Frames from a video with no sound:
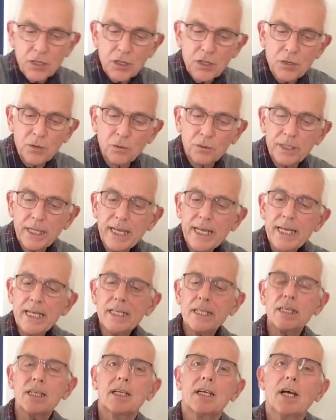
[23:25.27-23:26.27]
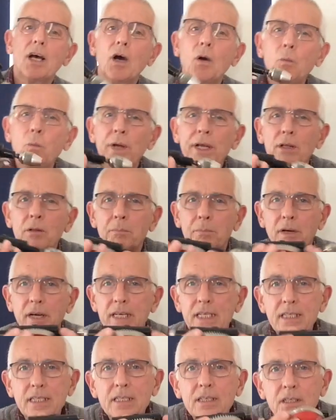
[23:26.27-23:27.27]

You'll need a wheel brace,